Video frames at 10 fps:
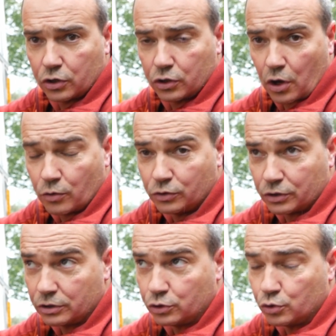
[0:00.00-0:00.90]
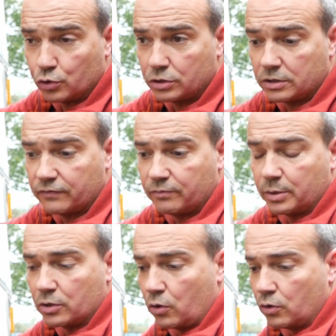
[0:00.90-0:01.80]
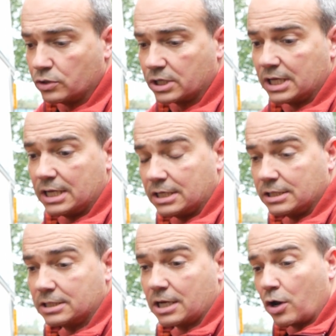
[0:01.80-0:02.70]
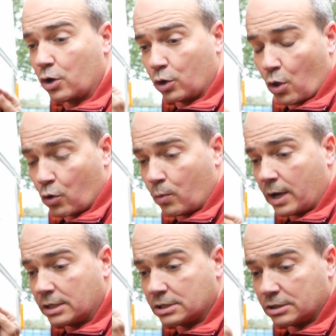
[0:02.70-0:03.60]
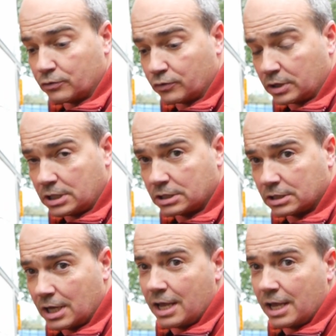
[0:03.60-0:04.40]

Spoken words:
counterintuitive because it is clockwise to release